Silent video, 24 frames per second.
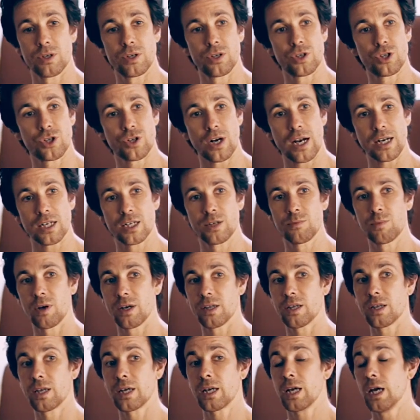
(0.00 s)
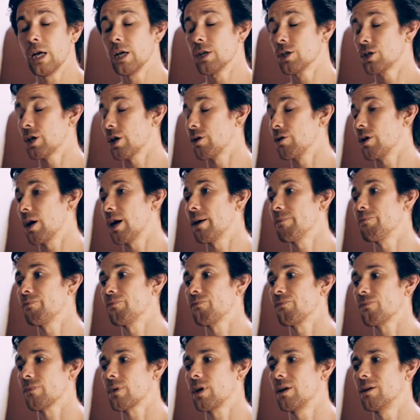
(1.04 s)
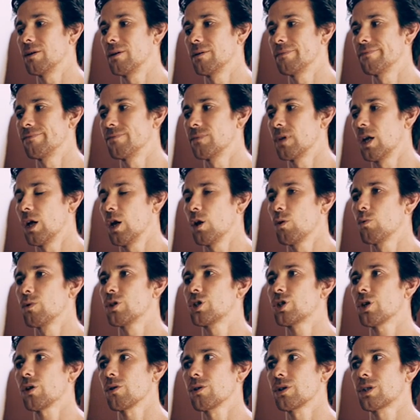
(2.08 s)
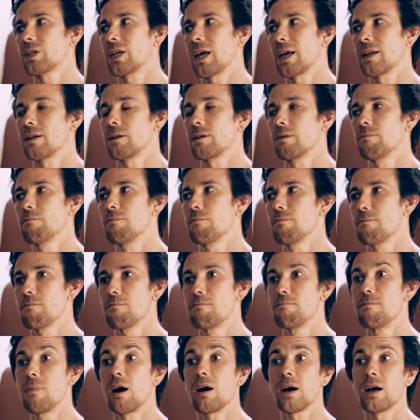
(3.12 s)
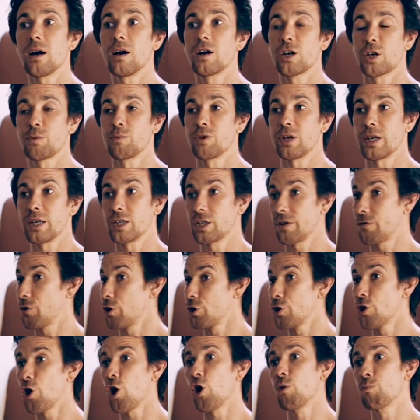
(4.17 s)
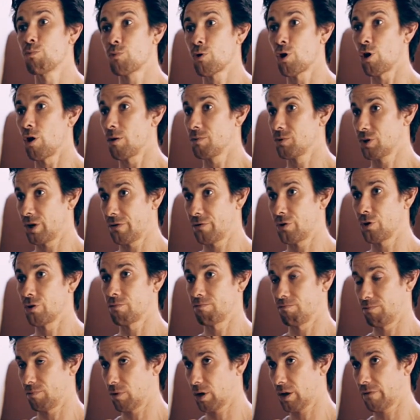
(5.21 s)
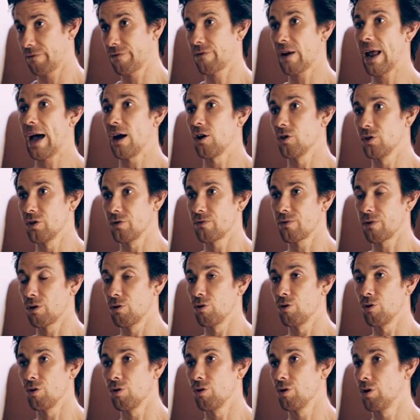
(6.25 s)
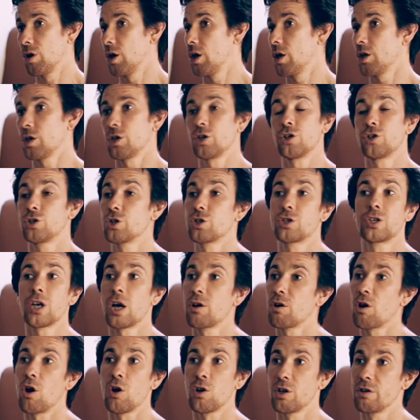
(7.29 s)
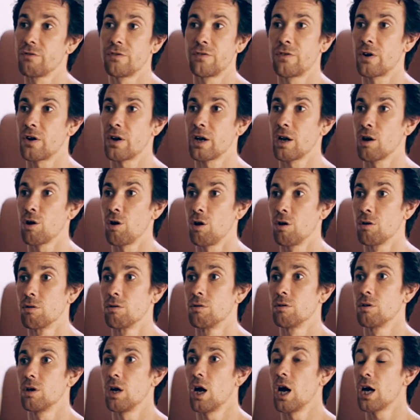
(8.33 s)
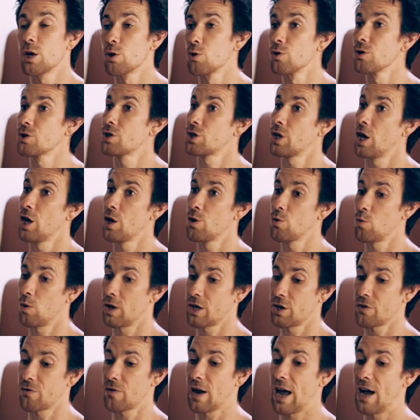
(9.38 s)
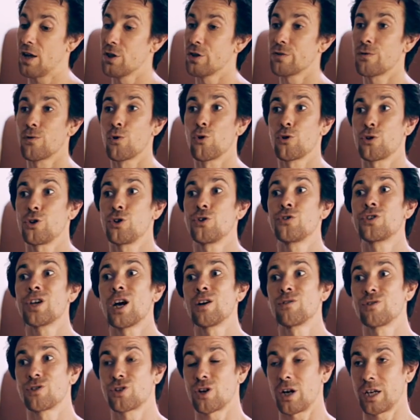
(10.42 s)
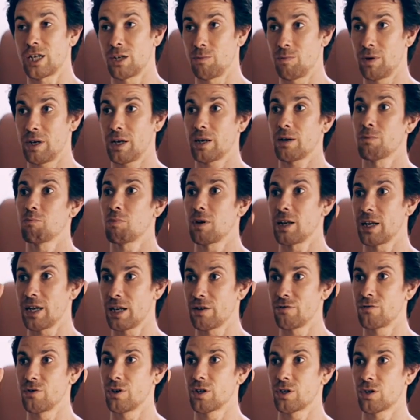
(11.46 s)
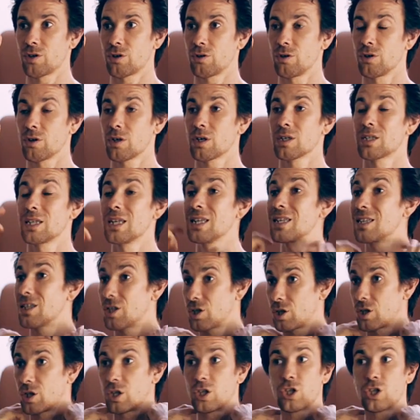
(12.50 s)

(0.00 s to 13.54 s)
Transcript: being distracted by the thing. So with shoulder stand, my argument is if you're not on props, if you're flat on the floor, you just don't hold it for very long. Yeah. And also, when you're flat on the floor, you don't try to be completely vertical, because it's